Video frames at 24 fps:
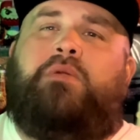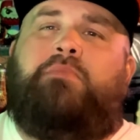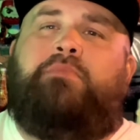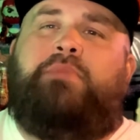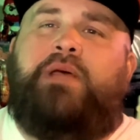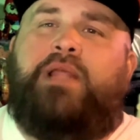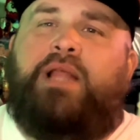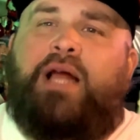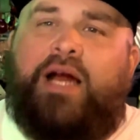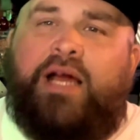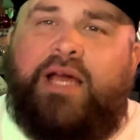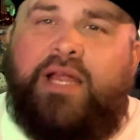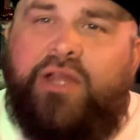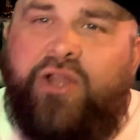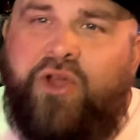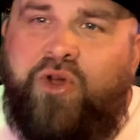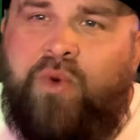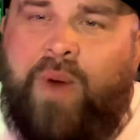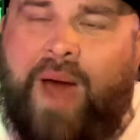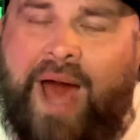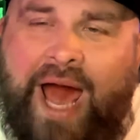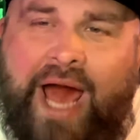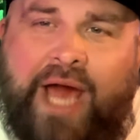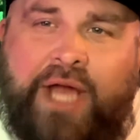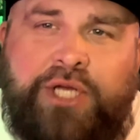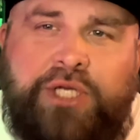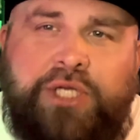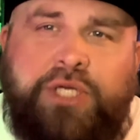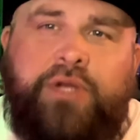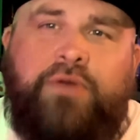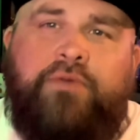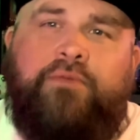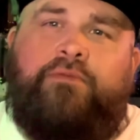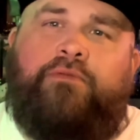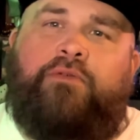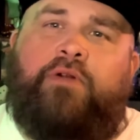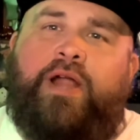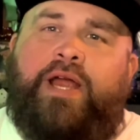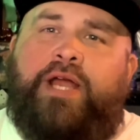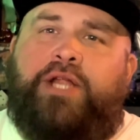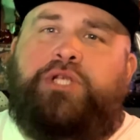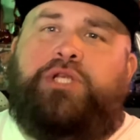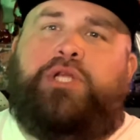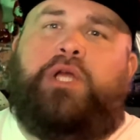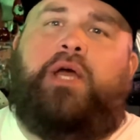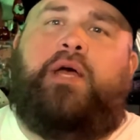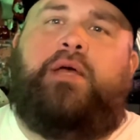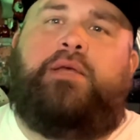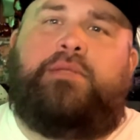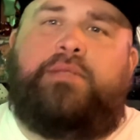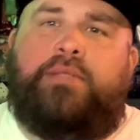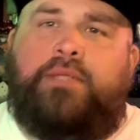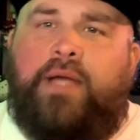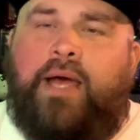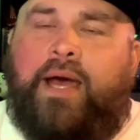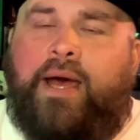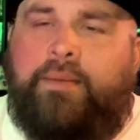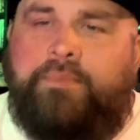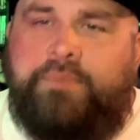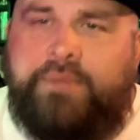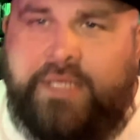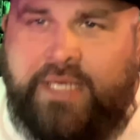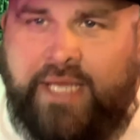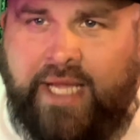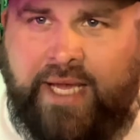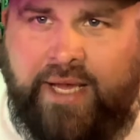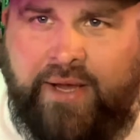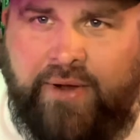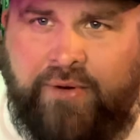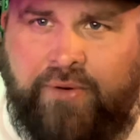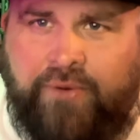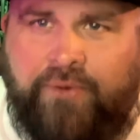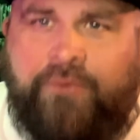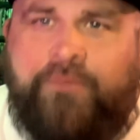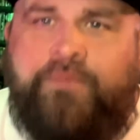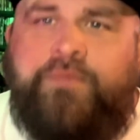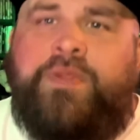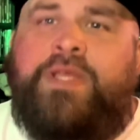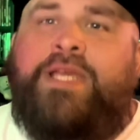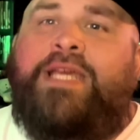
be like a new action franchise type deal.